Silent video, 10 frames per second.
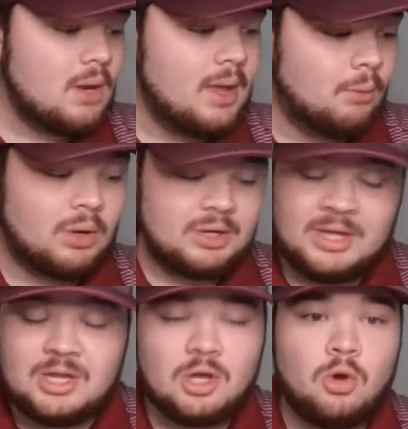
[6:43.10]
And what did
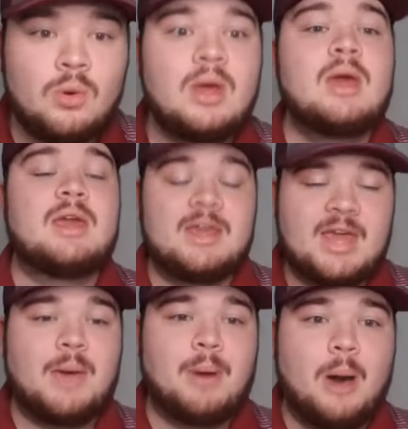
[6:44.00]
he do? He
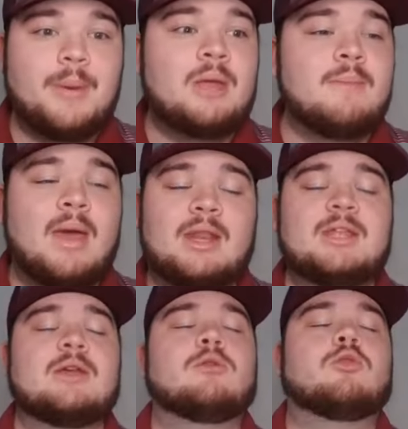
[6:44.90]
came up and made an
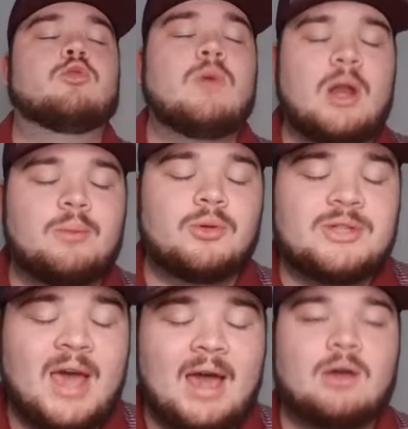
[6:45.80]
incredible
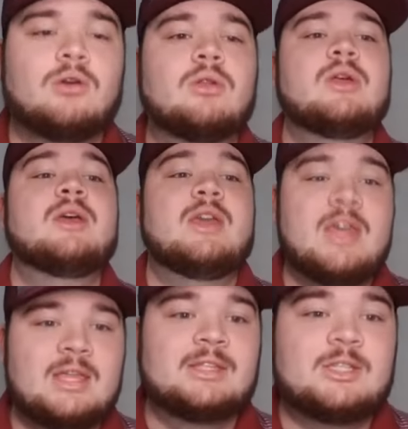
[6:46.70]
tackle
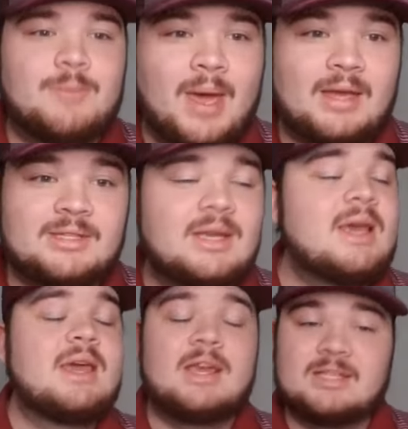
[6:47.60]
in space.
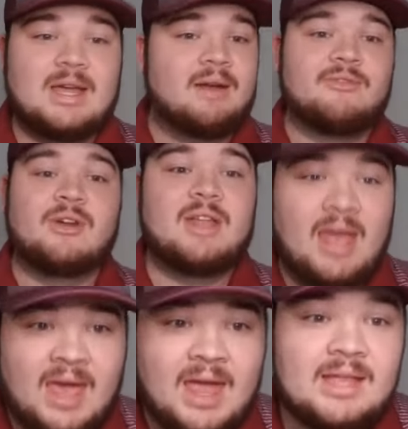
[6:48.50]
He's not afraid to
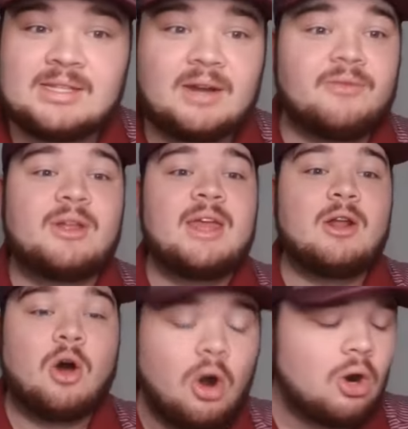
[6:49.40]
hit, he's not afraid to hit
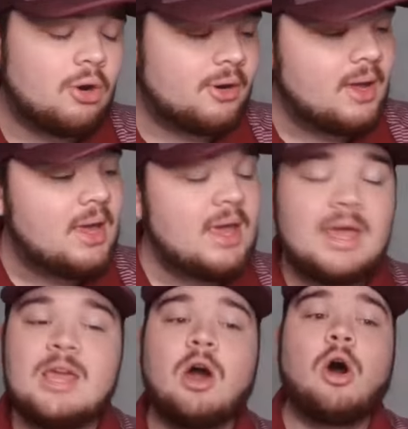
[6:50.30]
hard.
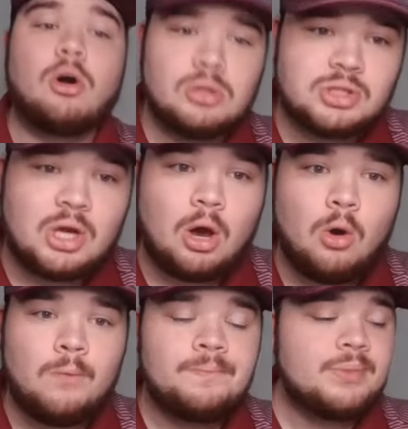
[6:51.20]
He
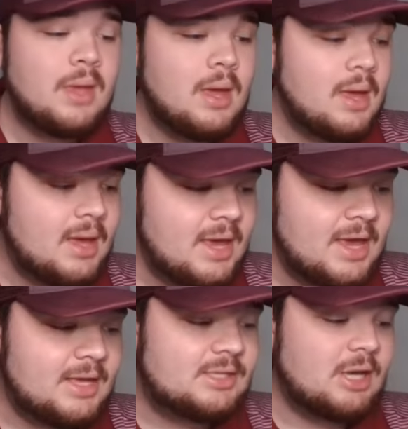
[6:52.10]
also
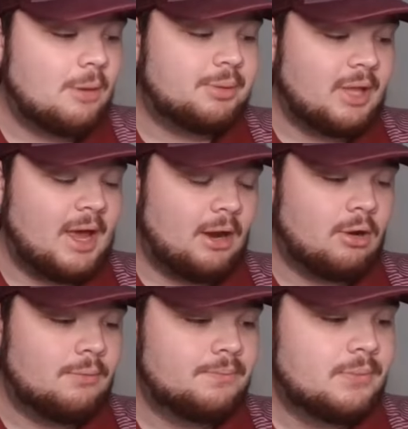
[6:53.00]
is a player